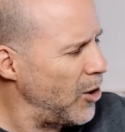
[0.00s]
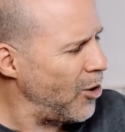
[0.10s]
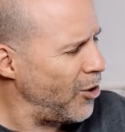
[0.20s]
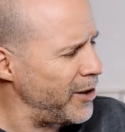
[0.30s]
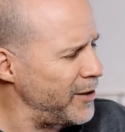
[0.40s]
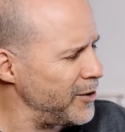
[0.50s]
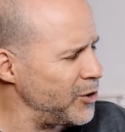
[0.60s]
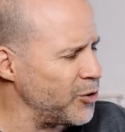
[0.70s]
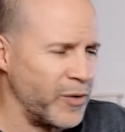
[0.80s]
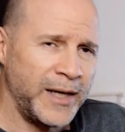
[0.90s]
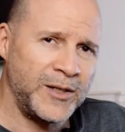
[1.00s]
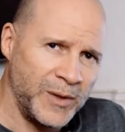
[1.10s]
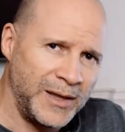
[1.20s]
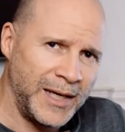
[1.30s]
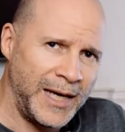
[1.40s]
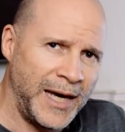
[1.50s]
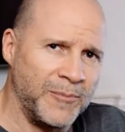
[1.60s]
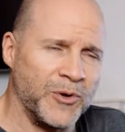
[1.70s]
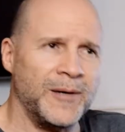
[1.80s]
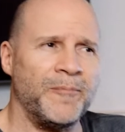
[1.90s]
aren't correct with the
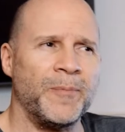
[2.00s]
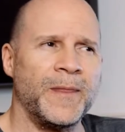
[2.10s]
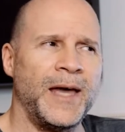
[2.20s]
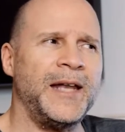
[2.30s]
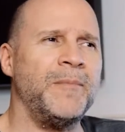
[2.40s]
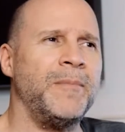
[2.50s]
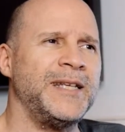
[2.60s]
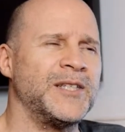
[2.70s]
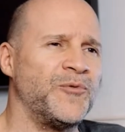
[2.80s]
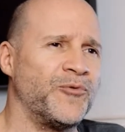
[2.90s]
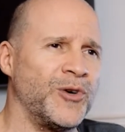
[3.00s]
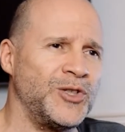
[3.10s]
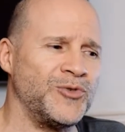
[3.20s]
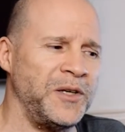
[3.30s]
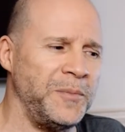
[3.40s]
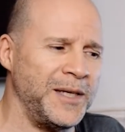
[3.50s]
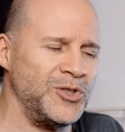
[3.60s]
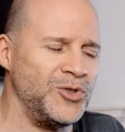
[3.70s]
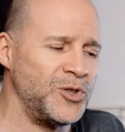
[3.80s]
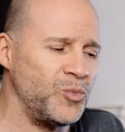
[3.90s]
camera, and it makes it frustrating because
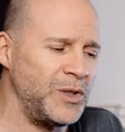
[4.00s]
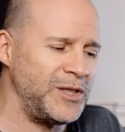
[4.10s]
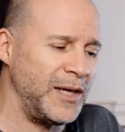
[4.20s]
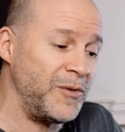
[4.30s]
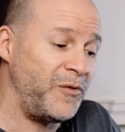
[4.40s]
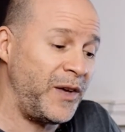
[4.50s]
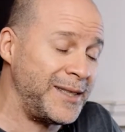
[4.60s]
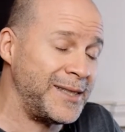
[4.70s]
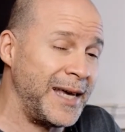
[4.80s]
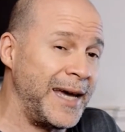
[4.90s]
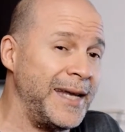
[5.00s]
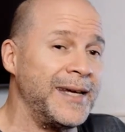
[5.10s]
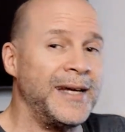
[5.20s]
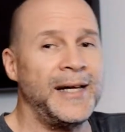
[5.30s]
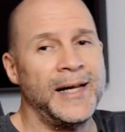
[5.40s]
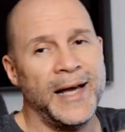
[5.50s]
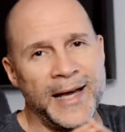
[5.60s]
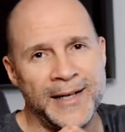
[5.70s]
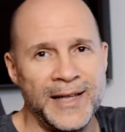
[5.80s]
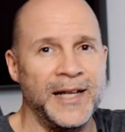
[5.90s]
you just wish they would fix that,
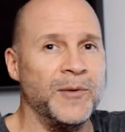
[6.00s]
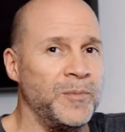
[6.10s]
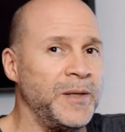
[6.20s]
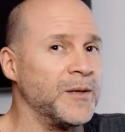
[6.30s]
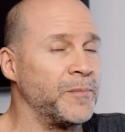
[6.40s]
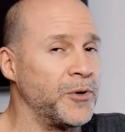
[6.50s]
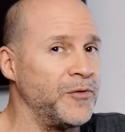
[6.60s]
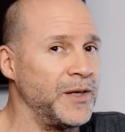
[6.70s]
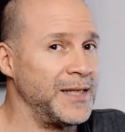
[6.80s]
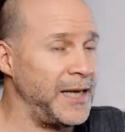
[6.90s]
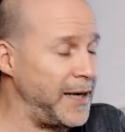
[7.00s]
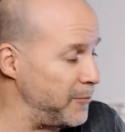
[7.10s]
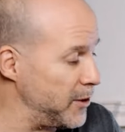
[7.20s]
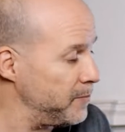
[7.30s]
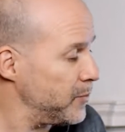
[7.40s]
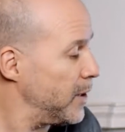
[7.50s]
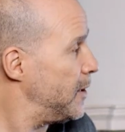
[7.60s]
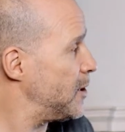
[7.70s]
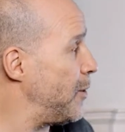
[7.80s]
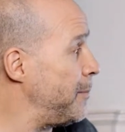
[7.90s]
and then it would be the perfect camera.
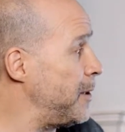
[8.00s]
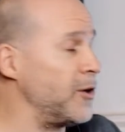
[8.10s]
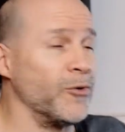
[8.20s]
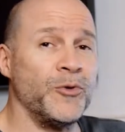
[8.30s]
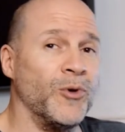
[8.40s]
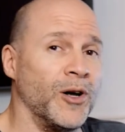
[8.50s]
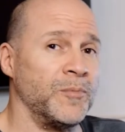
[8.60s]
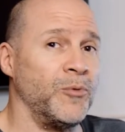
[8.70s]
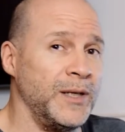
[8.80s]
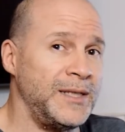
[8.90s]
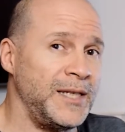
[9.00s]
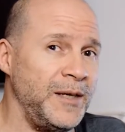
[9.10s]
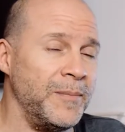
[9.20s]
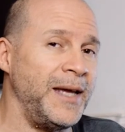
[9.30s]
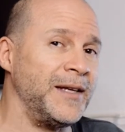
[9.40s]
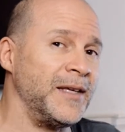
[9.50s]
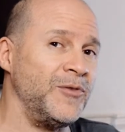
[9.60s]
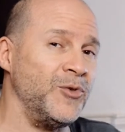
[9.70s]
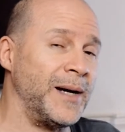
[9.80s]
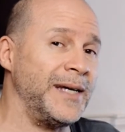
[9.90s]
So I'm going to go through all the points he made and give
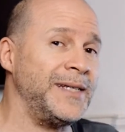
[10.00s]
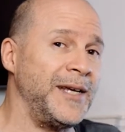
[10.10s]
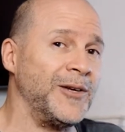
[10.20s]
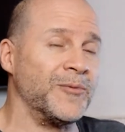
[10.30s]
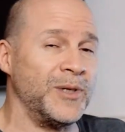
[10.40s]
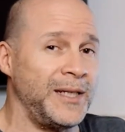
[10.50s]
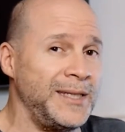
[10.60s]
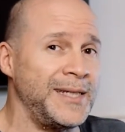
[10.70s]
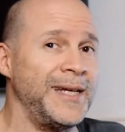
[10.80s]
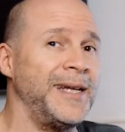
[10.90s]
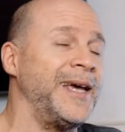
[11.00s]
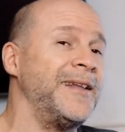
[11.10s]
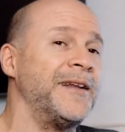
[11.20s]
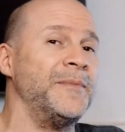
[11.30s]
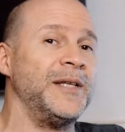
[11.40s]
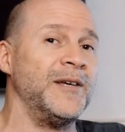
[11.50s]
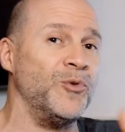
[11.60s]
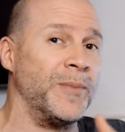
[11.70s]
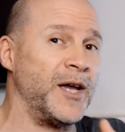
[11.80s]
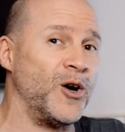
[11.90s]
you my take on what he said, and then I'm going to give you
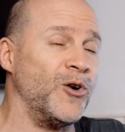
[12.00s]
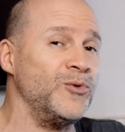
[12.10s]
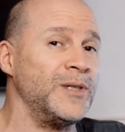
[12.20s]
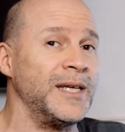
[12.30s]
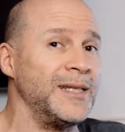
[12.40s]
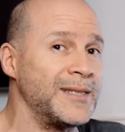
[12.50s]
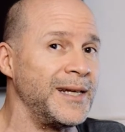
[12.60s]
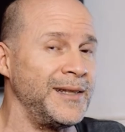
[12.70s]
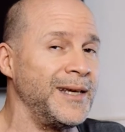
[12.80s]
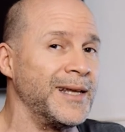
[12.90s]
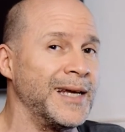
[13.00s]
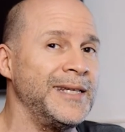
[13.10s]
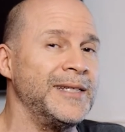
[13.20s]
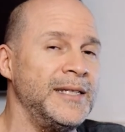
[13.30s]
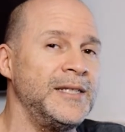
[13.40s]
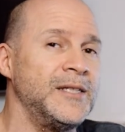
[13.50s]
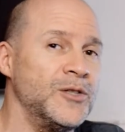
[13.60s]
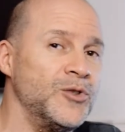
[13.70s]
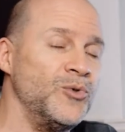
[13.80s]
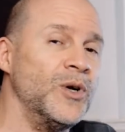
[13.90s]
my own things that I think Leica needs to
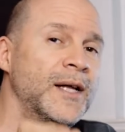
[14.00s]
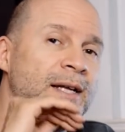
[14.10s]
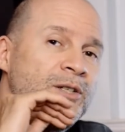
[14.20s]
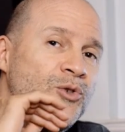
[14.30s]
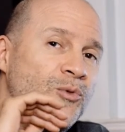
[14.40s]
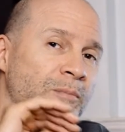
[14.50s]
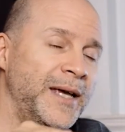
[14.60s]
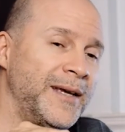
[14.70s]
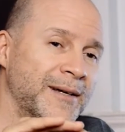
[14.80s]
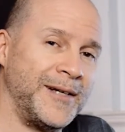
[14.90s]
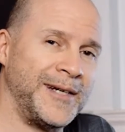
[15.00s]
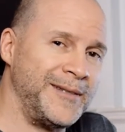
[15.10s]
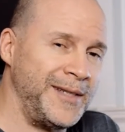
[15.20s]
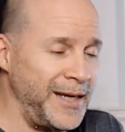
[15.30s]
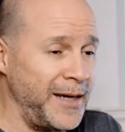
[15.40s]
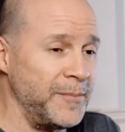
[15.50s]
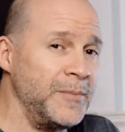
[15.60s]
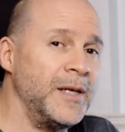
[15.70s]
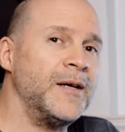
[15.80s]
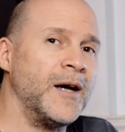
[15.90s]
do to make the
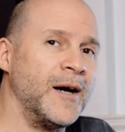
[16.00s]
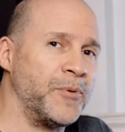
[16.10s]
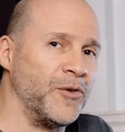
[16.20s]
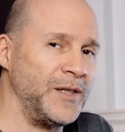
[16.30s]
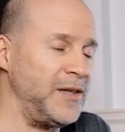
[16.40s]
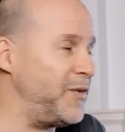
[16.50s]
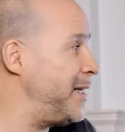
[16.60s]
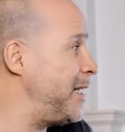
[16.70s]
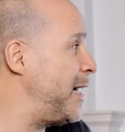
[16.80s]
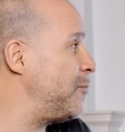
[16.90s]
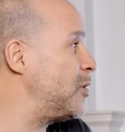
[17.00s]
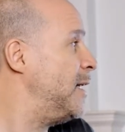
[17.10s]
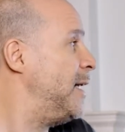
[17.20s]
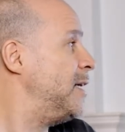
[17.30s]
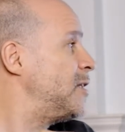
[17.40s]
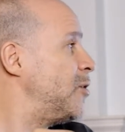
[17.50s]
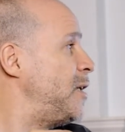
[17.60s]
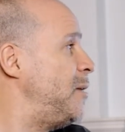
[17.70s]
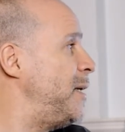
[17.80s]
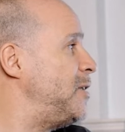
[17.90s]
M a perfect event camera. So
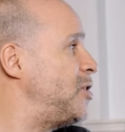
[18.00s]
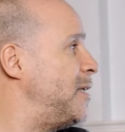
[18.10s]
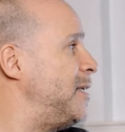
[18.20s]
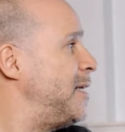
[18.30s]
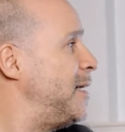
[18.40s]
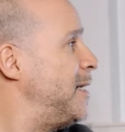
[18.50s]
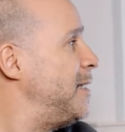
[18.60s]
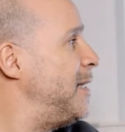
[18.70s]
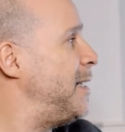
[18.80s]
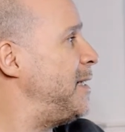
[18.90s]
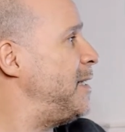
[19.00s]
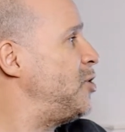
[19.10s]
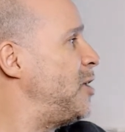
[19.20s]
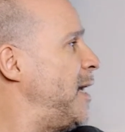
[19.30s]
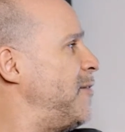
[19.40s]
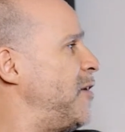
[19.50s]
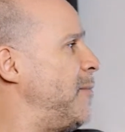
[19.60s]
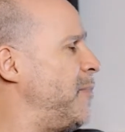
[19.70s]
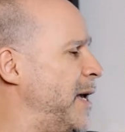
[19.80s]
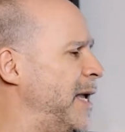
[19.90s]
he mentioned that they should have
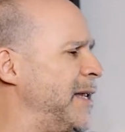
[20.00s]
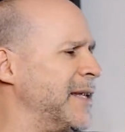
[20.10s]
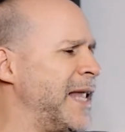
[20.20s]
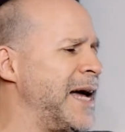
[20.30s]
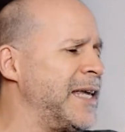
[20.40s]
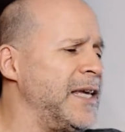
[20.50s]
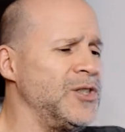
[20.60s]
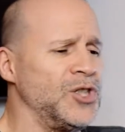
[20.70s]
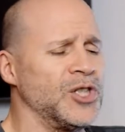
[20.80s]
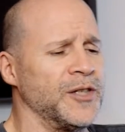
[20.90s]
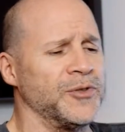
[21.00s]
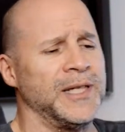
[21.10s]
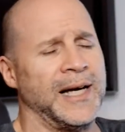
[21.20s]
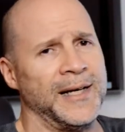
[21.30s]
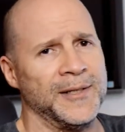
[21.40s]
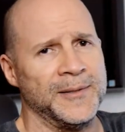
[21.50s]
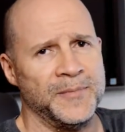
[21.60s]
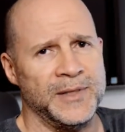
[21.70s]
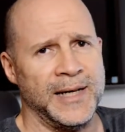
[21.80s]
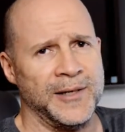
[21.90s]
a locking shutter dial.
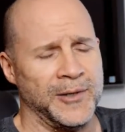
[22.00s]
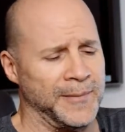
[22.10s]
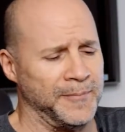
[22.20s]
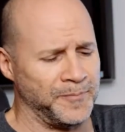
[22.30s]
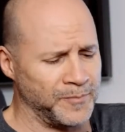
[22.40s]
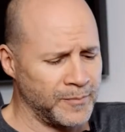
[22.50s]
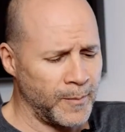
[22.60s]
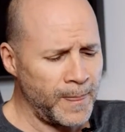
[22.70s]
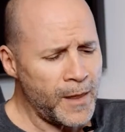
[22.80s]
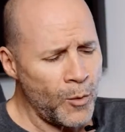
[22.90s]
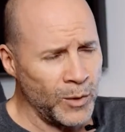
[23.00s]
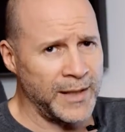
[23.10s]
Now, what